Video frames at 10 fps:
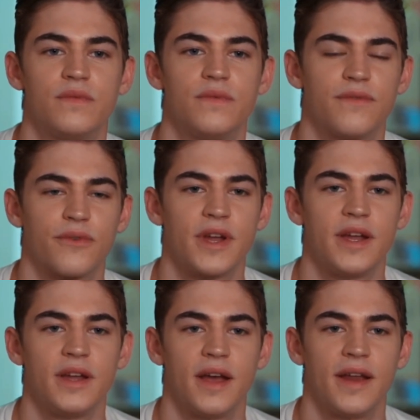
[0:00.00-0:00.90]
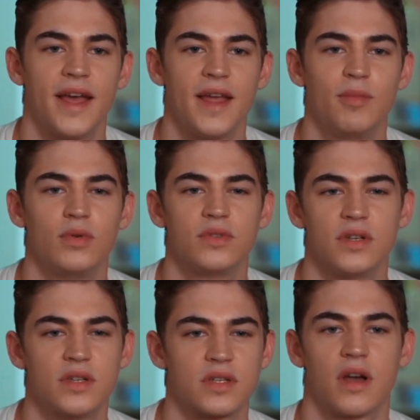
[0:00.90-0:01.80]
free and able to
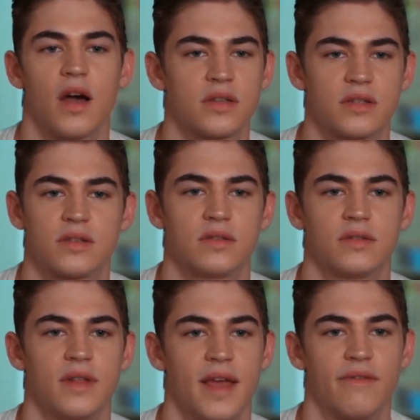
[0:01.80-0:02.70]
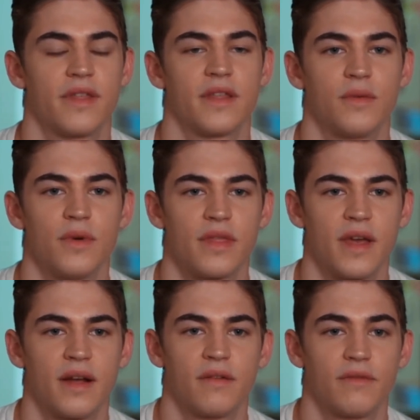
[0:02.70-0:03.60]
discuss everything that we
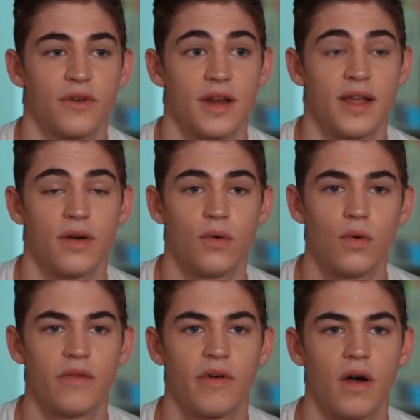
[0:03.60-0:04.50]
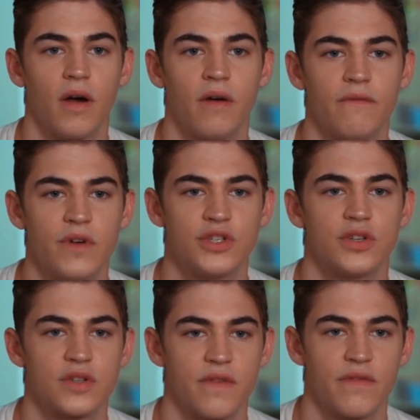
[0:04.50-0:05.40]
think freely, and all of our
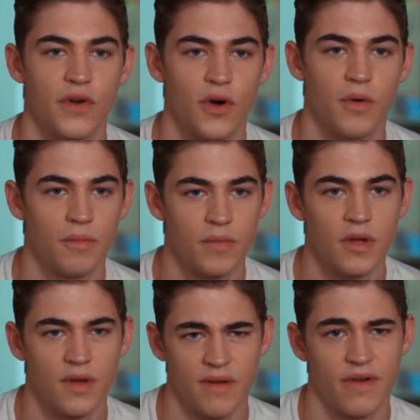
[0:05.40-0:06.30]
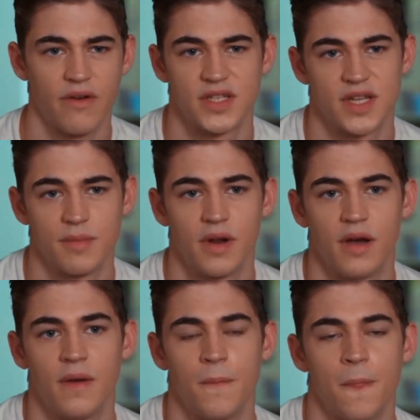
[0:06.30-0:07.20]
visions of the film are very
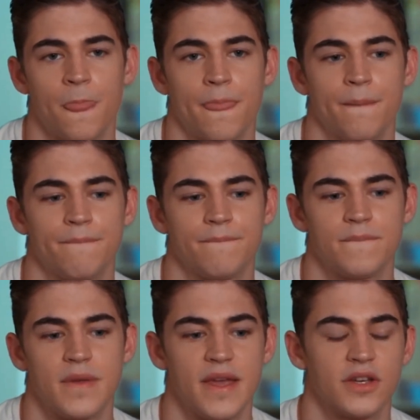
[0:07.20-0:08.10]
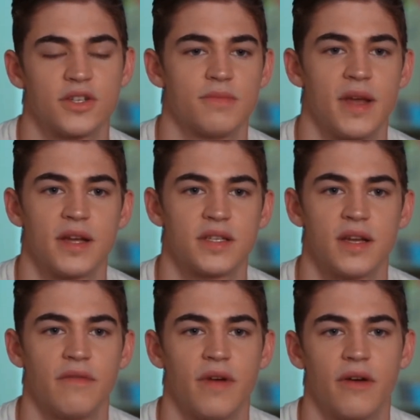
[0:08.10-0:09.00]
similar, it just makes
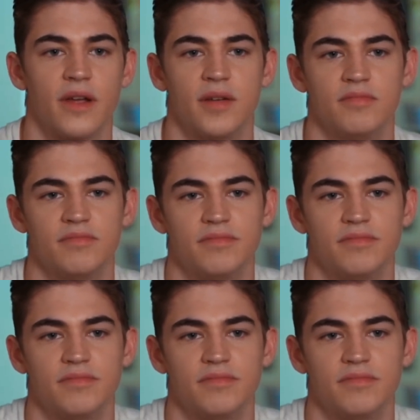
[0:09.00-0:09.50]
it a very